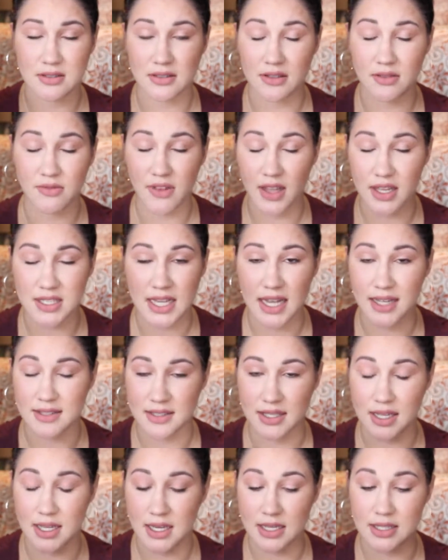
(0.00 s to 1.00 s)

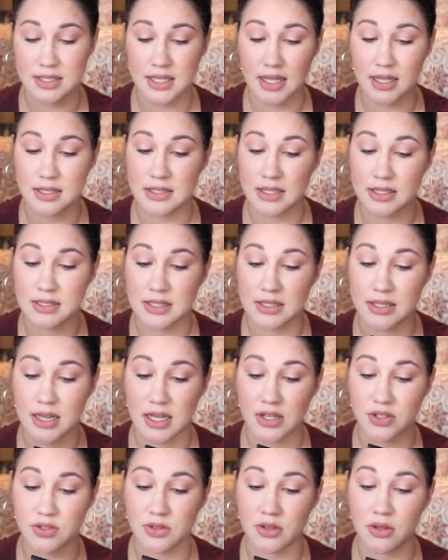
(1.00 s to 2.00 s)
fantastic, and it says it's a
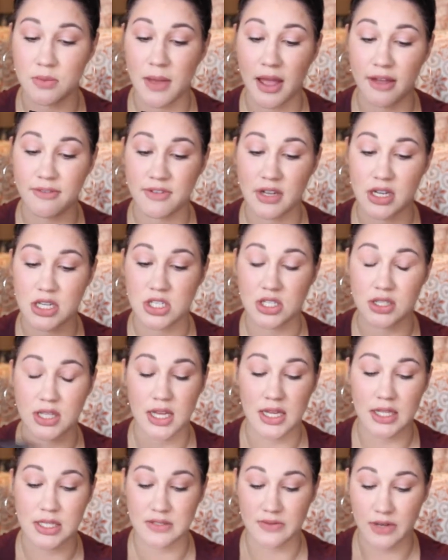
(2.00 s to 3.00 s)
natural matte finish, and
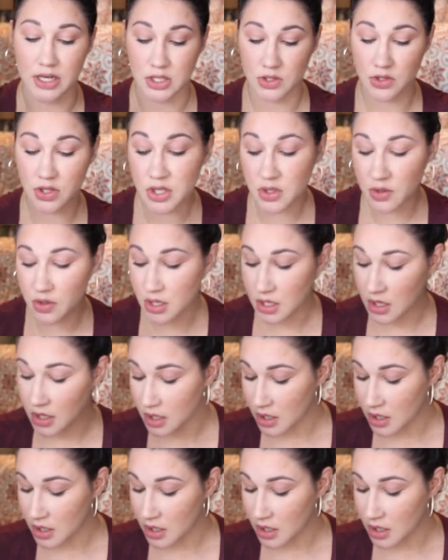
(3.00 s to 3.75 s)
that is very true.